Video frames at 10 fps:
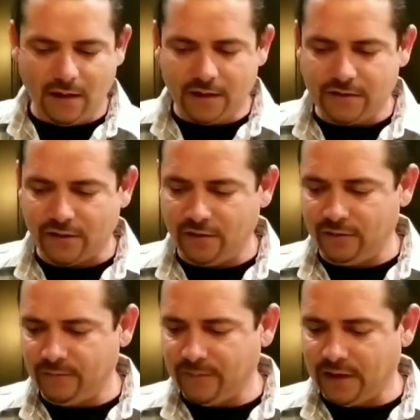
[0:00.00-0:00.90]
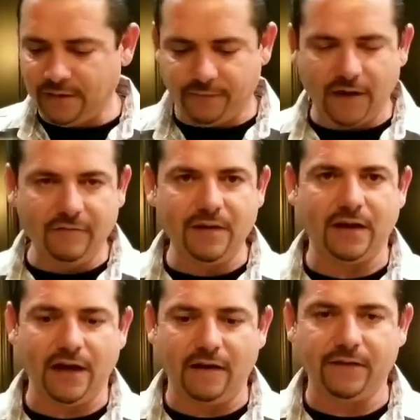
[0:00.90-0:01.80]
So in front of
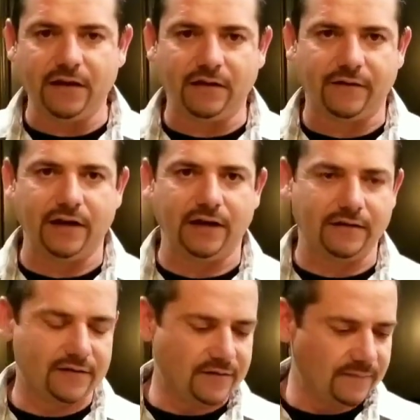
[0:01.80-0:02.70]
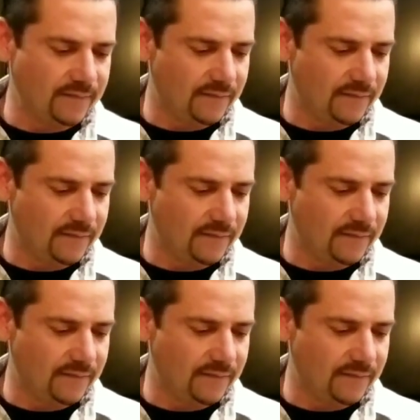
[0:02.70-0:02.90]
me I have the ingredients.